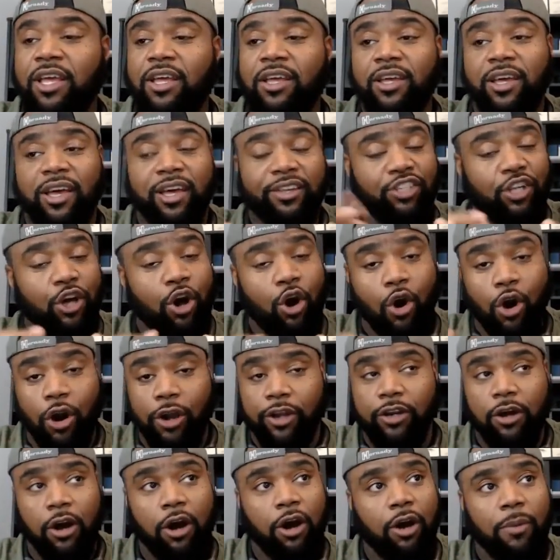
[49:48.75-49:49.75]
That's an art
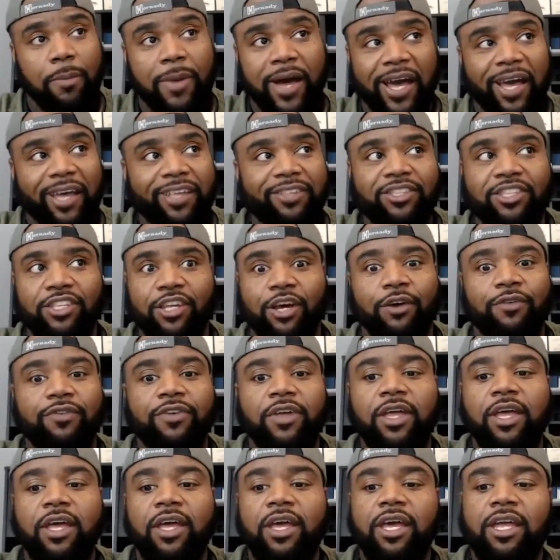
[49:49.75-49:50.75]
all by itself.
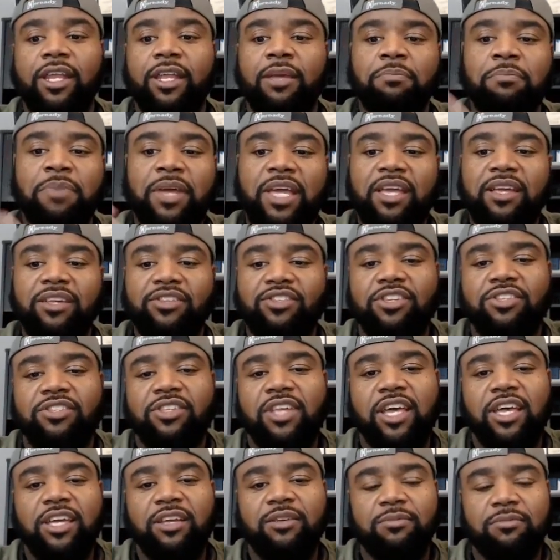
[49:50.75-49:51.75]
And then B, it's just
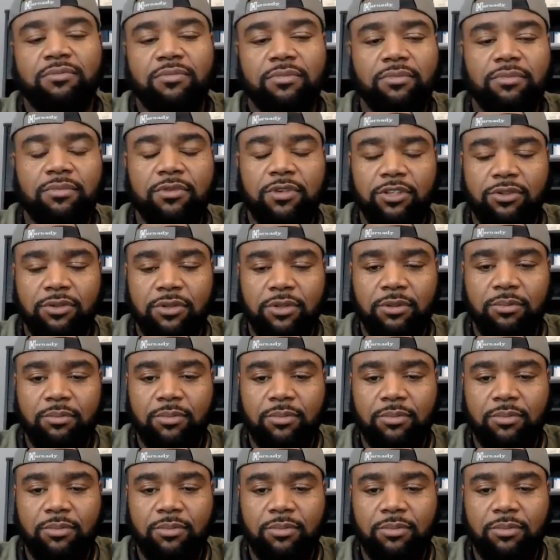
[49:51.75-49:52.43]
like, well.